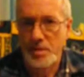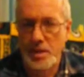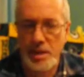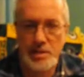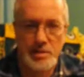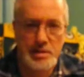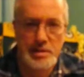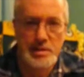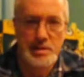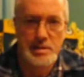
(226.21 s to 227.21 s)
and
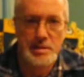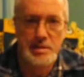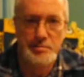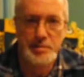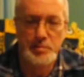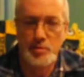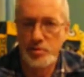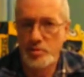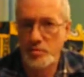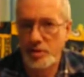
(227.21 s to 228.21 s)
the people
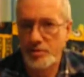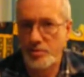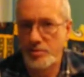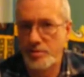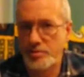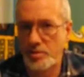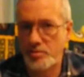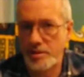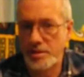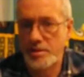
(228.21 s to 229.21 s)
you're with are
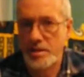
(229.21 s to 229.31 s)
condoning